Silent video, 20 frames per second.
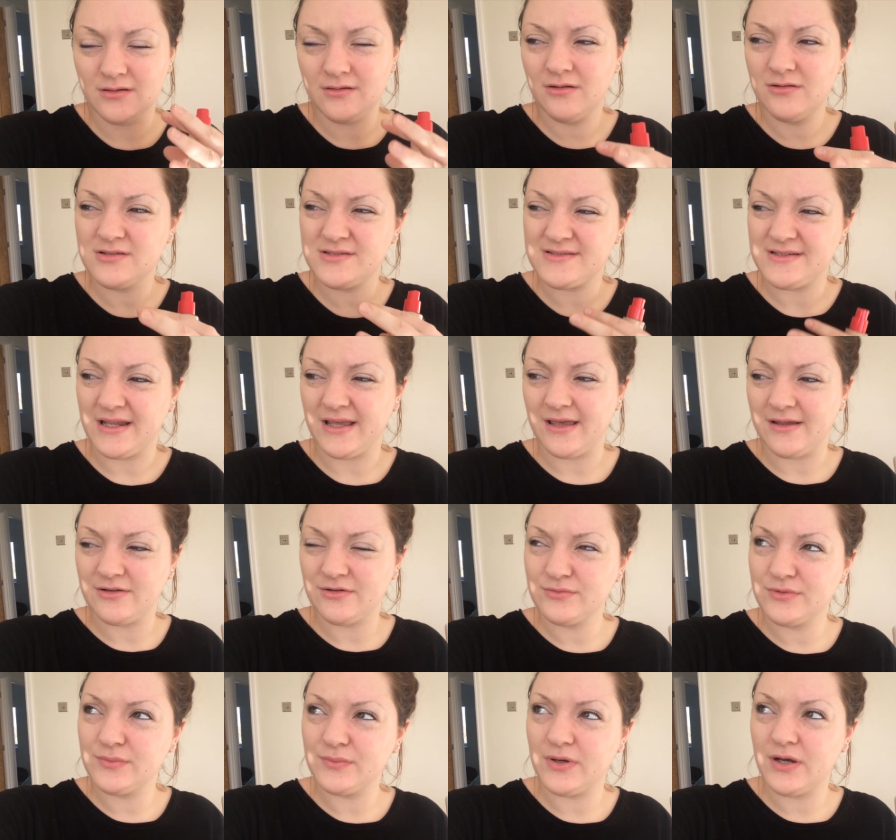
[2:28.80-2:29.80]
not sticky I
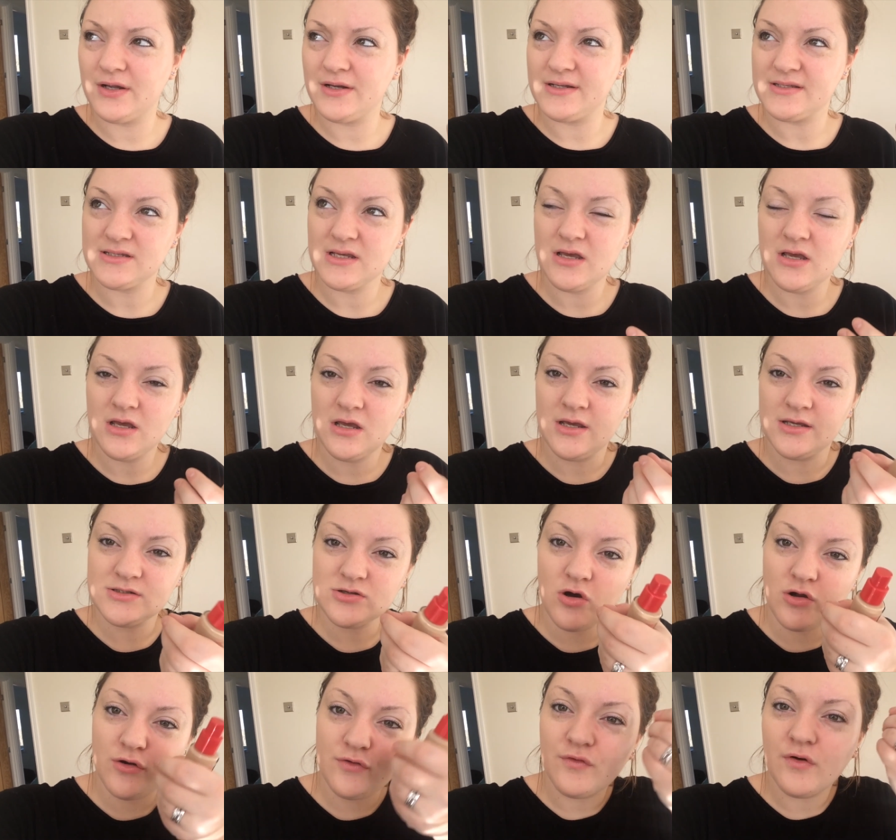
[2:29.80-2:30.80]
don't know the word is it's
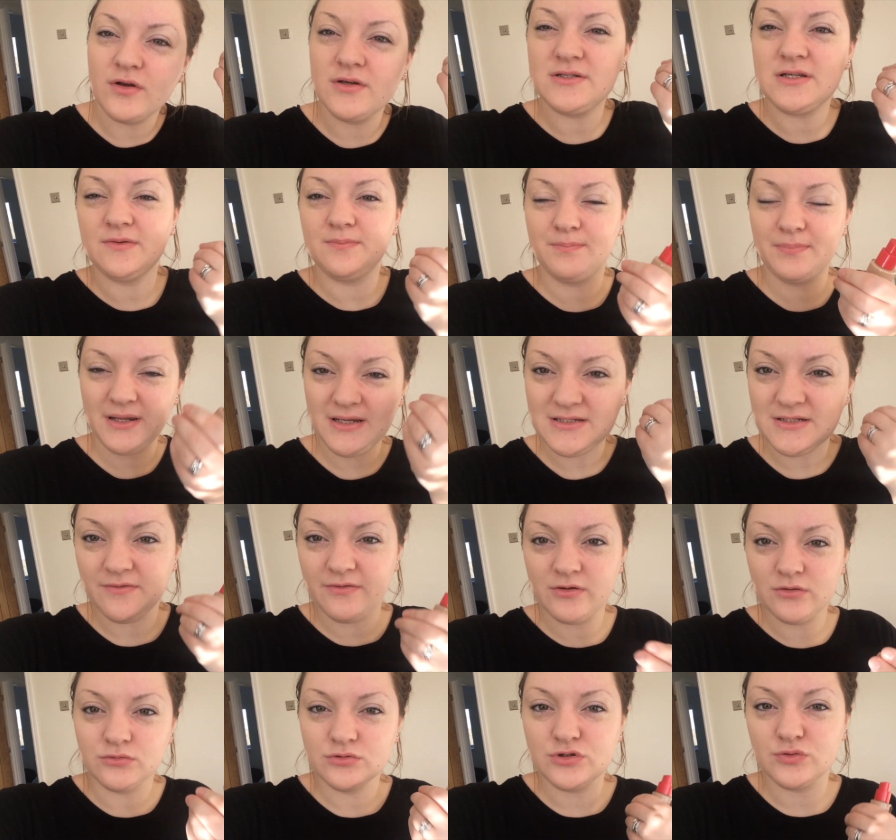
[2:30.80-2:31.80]
kind of a di bit
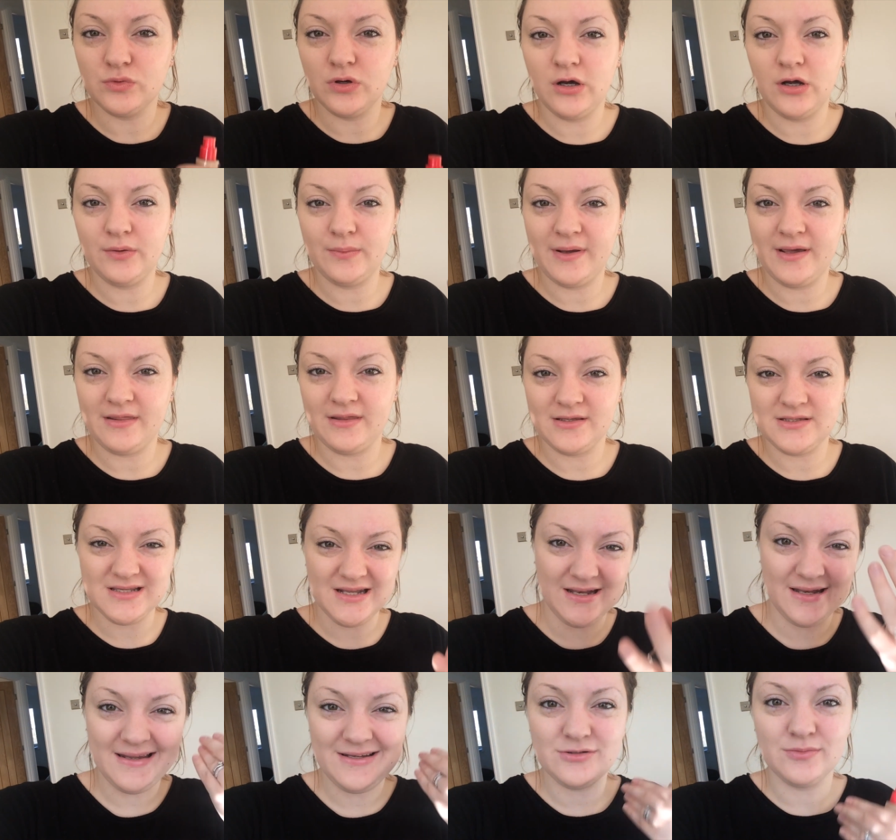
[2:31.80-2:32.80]
difficult to work with it's a
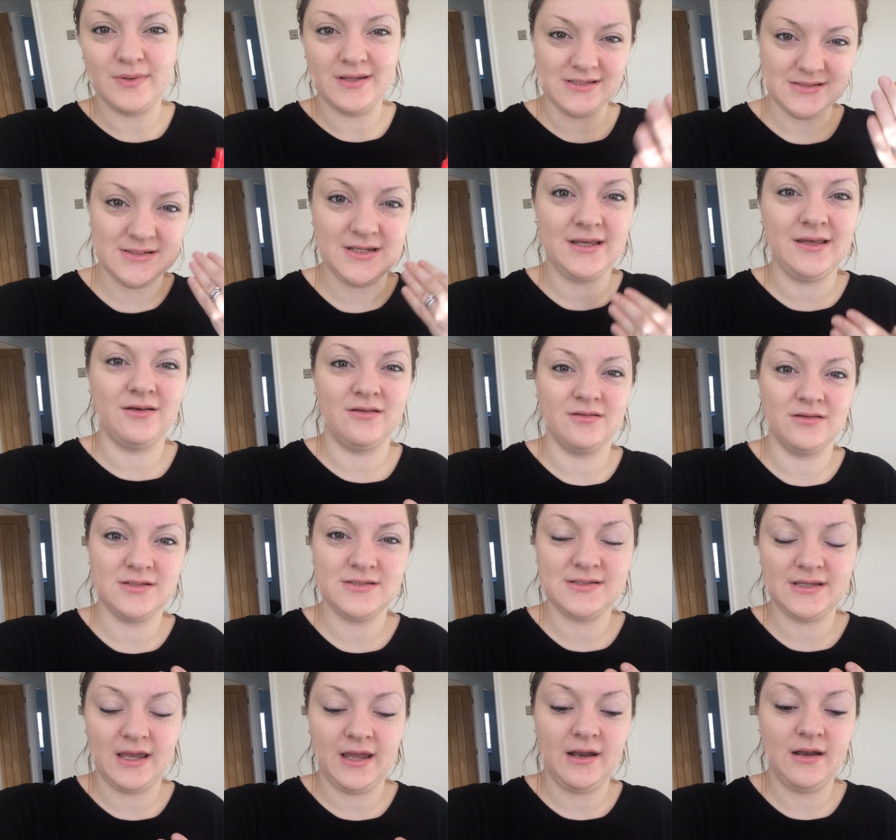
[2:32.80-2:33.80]
little bit sticky on the
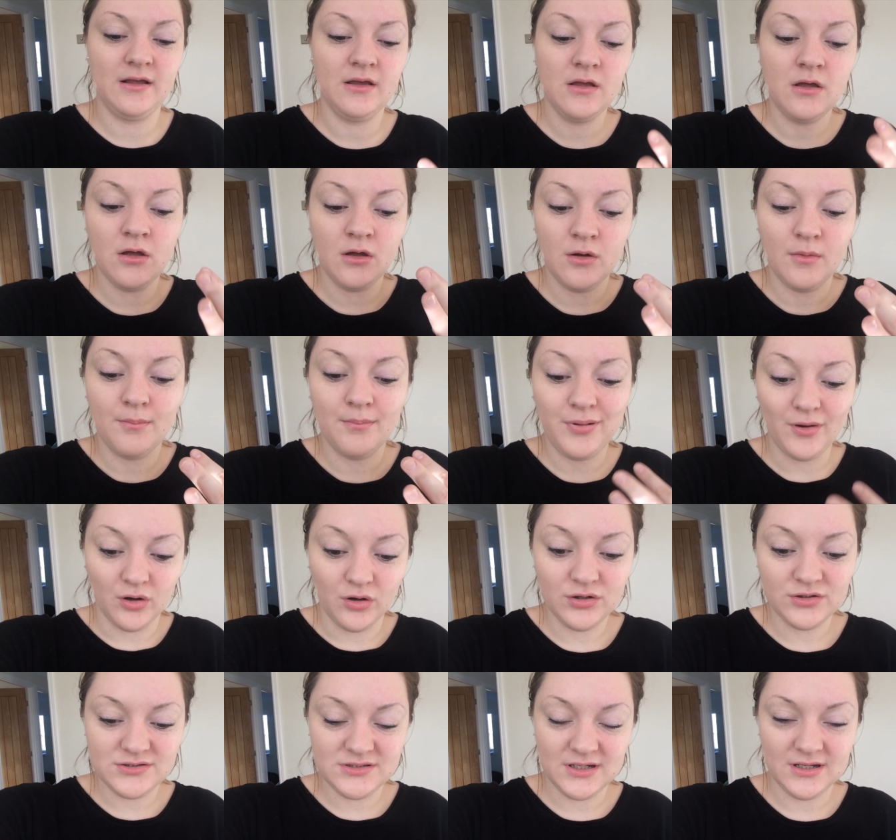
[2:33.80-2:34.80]
skin
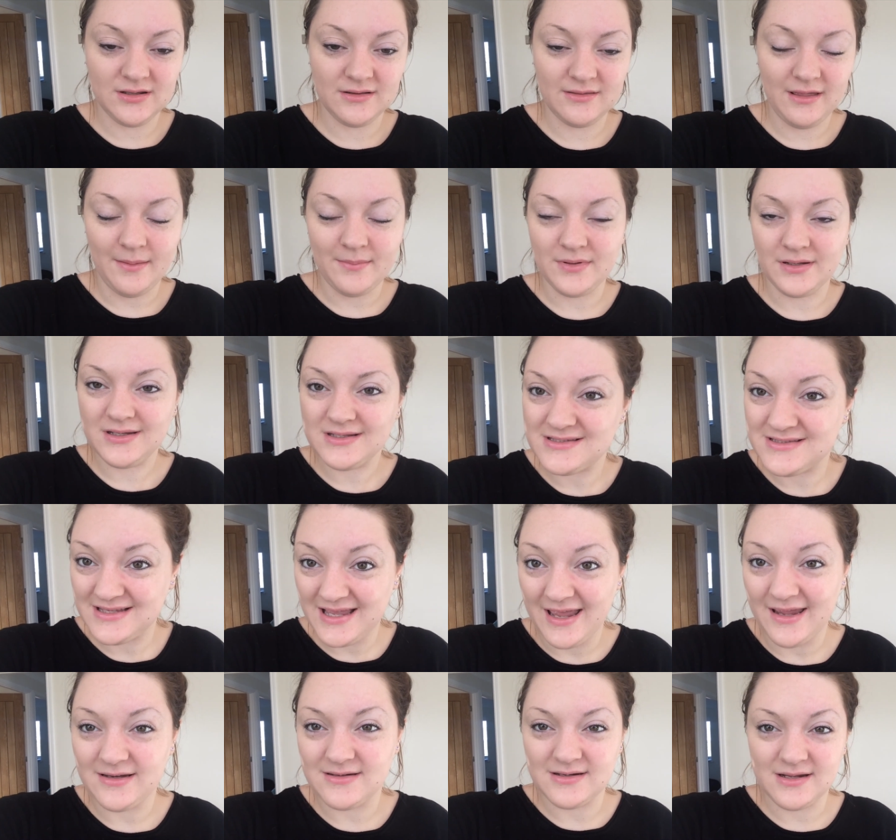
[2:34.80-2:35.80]
but that being
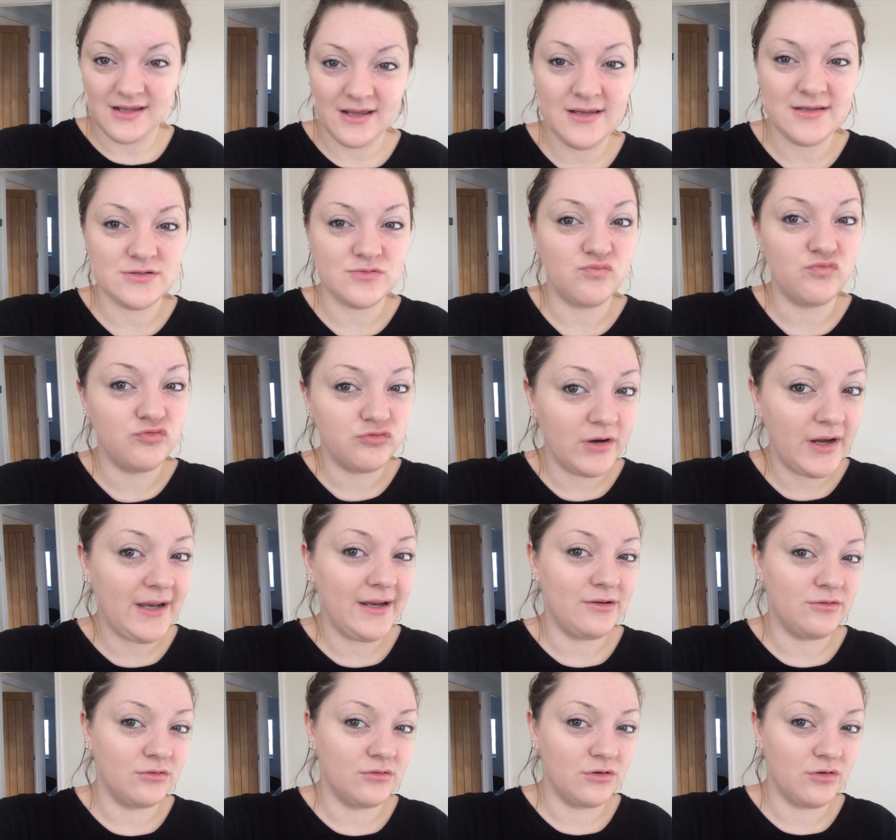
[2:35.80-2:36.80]
said it is
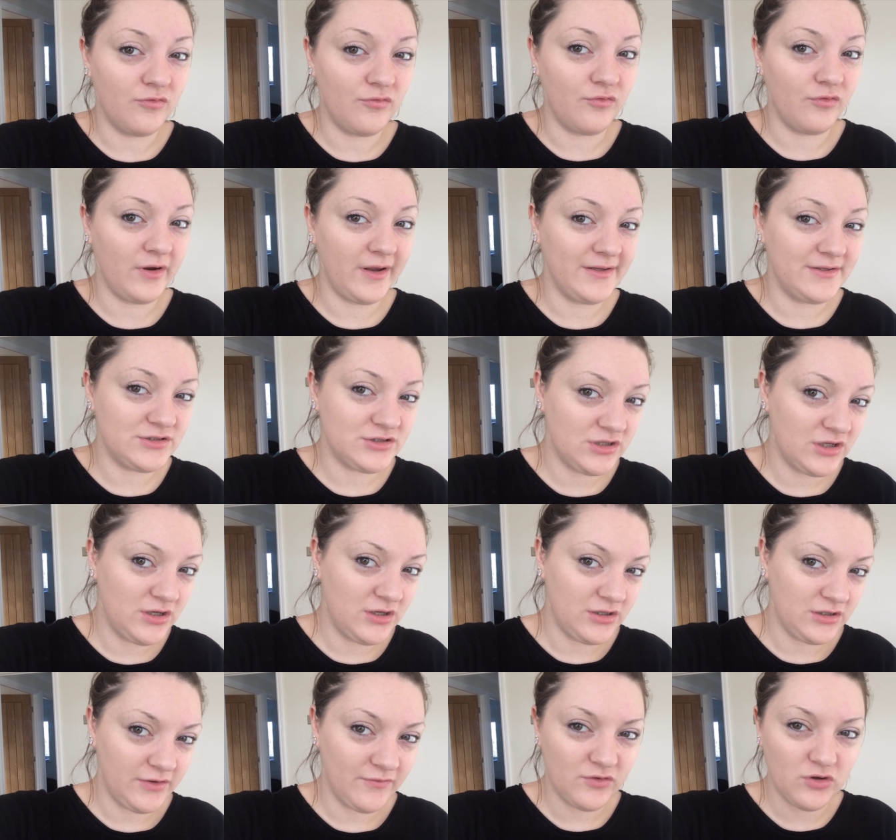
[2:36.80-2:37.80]
really good coverage
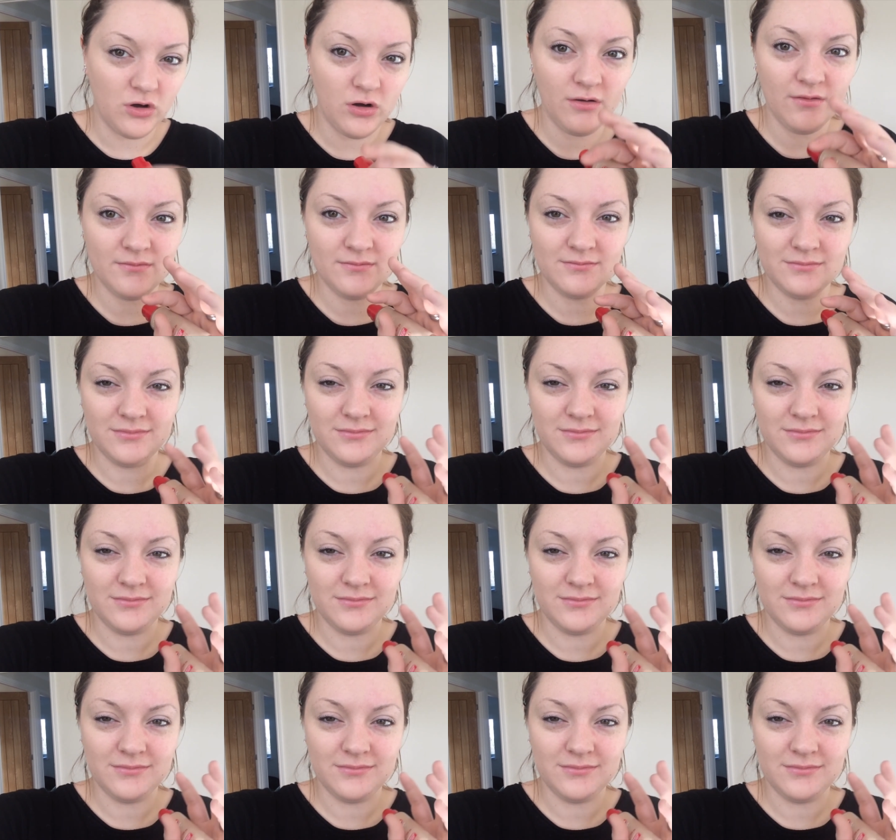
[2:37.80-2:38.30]
you've got